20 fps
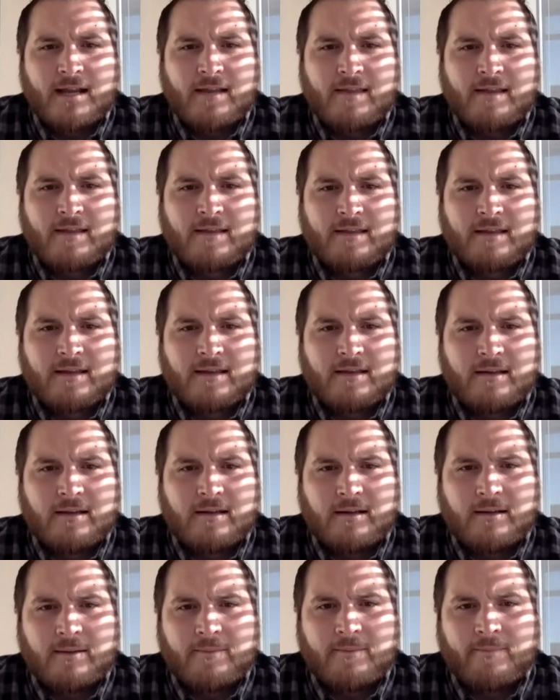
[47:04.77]
And I think that,
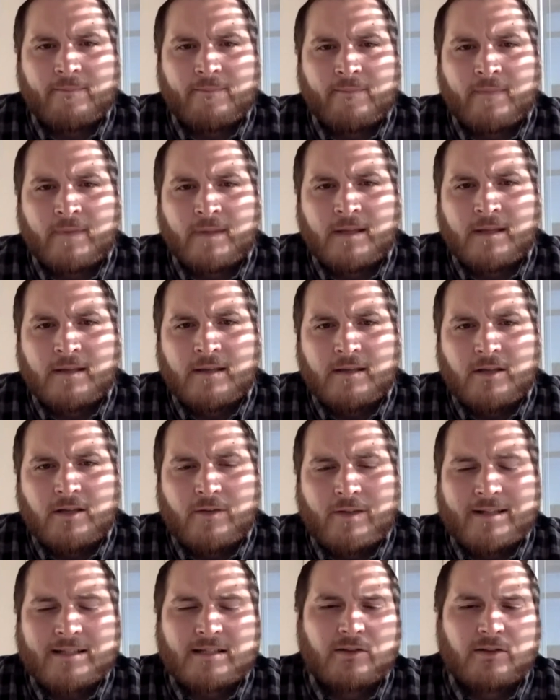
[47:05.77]

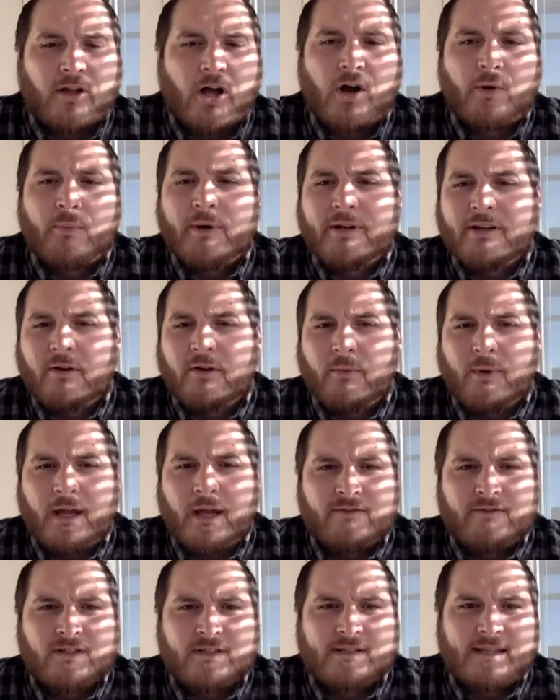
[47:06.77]
that's a long-winded
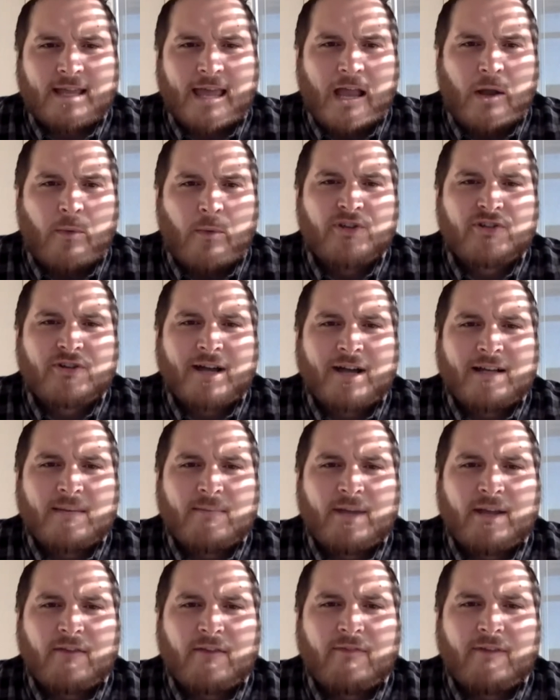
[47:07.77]
way of just saying, we tried to
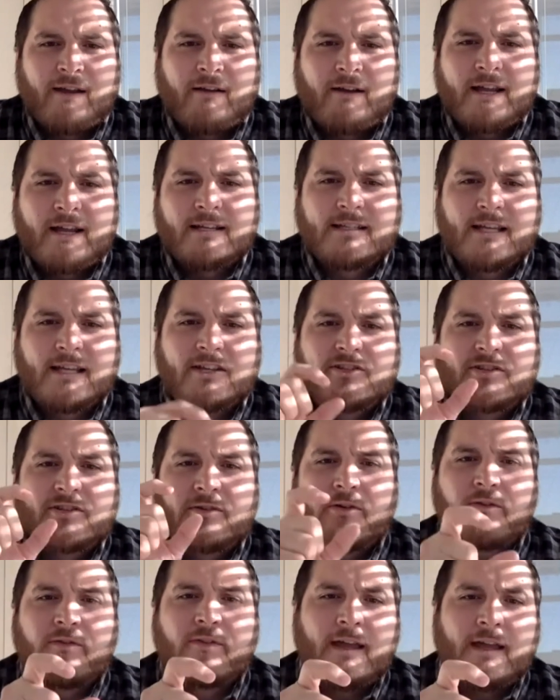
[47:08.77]
pick very
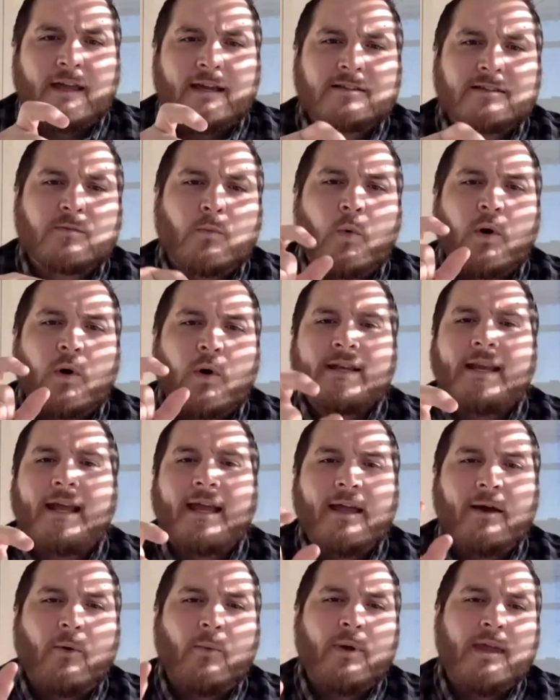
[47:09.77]
intentional things one
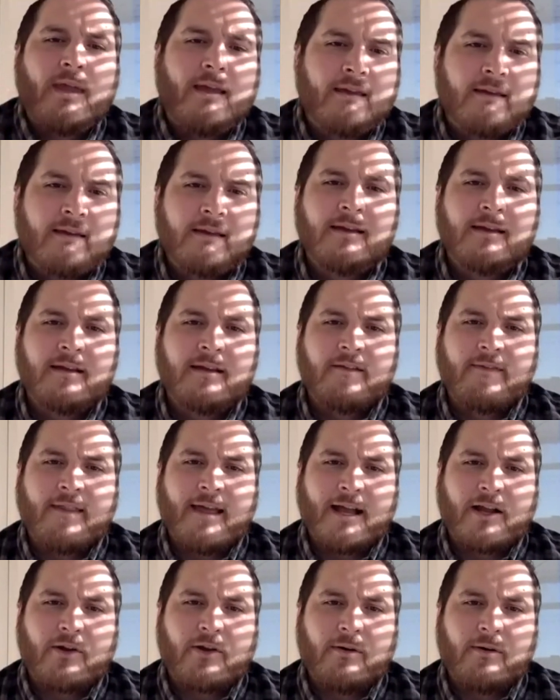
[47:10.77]
day a week
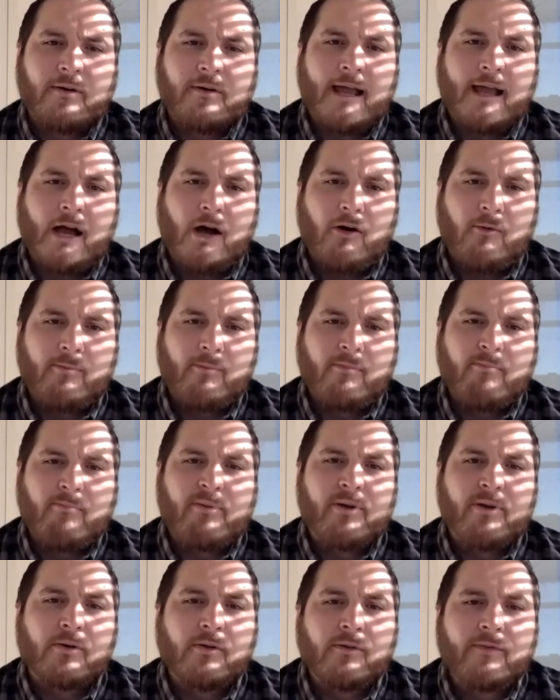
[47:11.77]
that could help
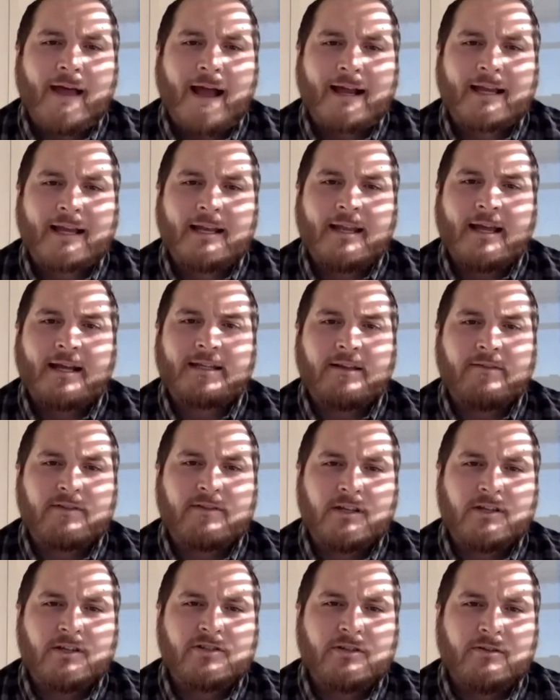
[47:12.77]
build that connective
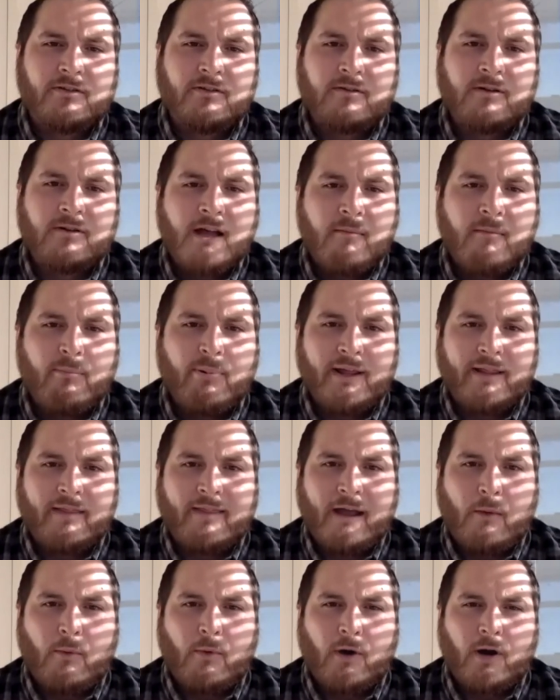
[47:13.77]
tissue, but
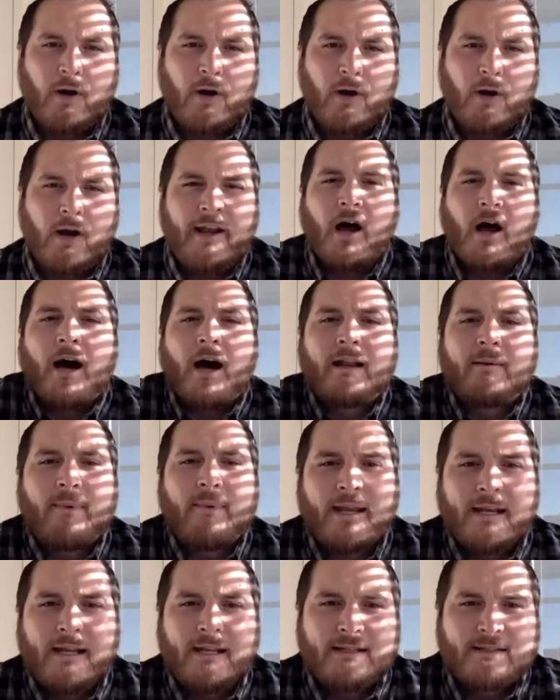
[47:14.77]
that were an
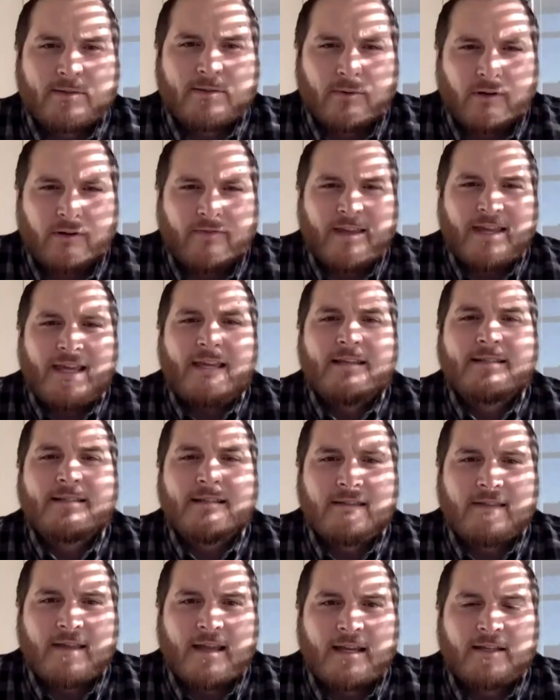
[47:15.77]
automated sort of
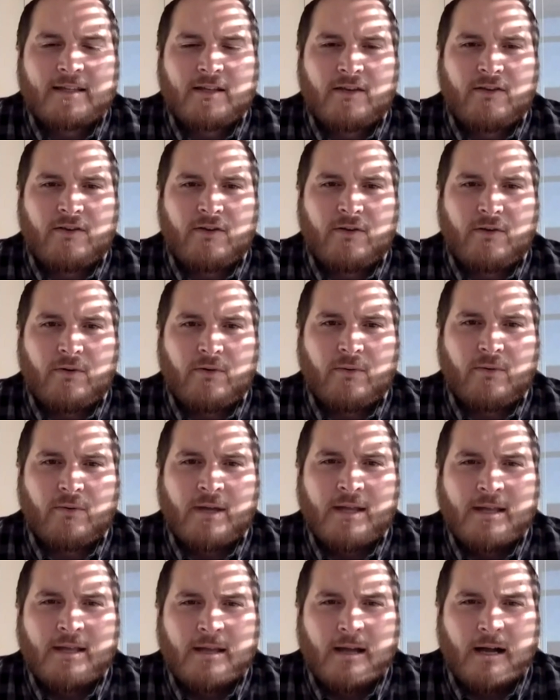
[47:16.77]
easy thing to do
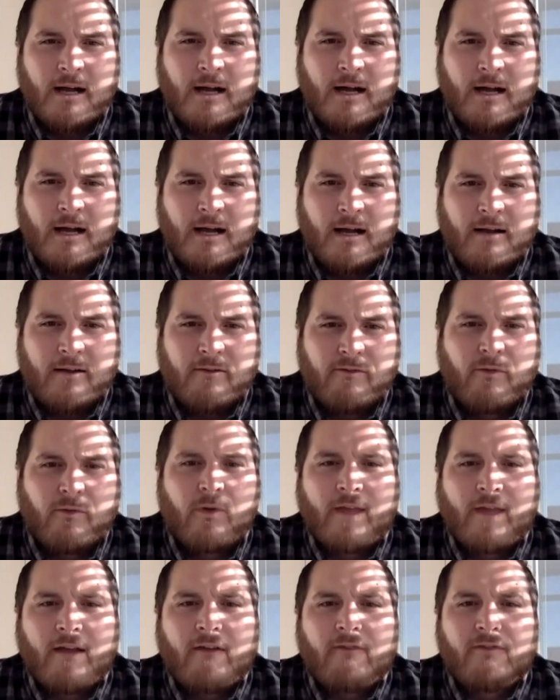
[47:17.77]

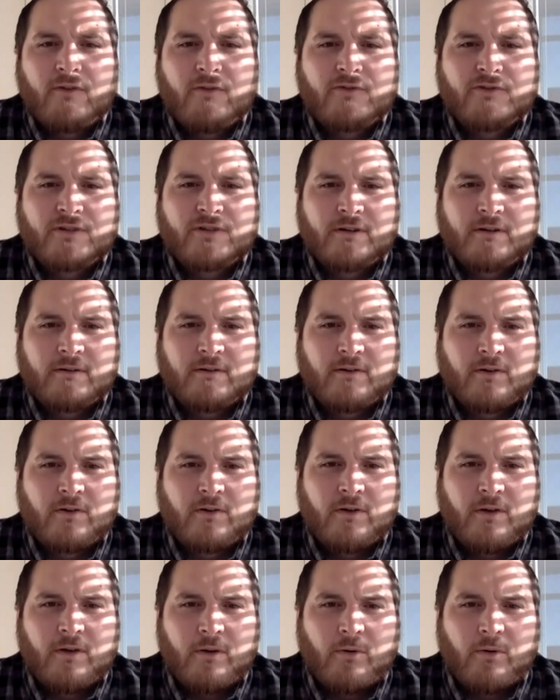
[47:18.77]
for that future,
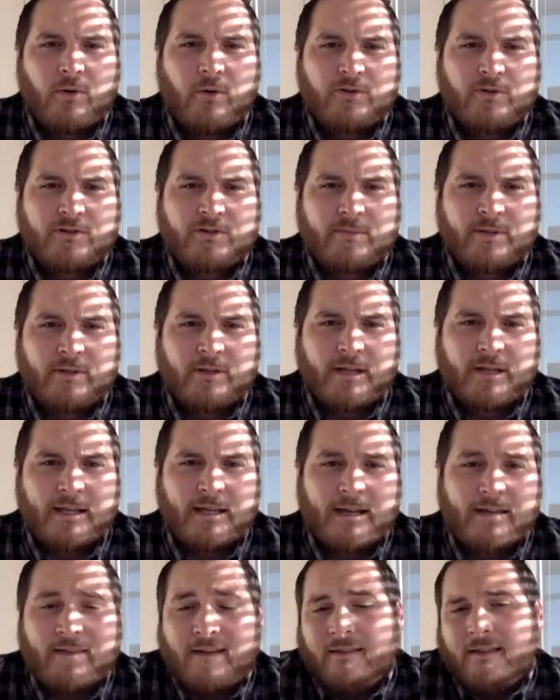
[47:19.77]
culture building.
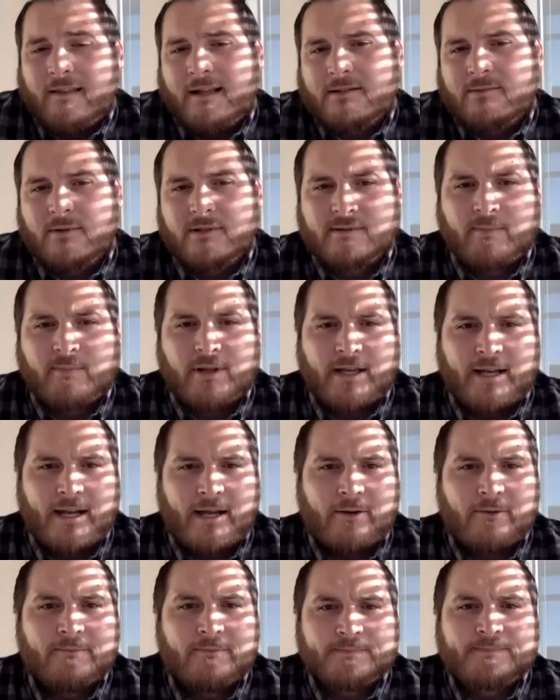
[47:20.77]
And I think that's what's played
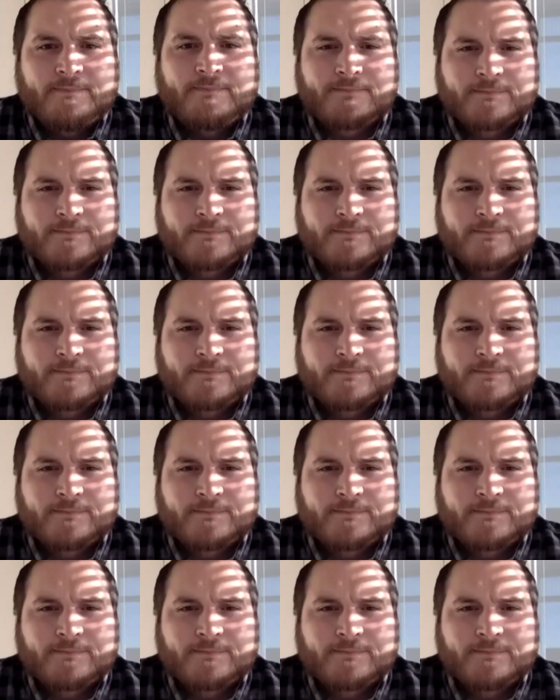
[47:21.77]
out.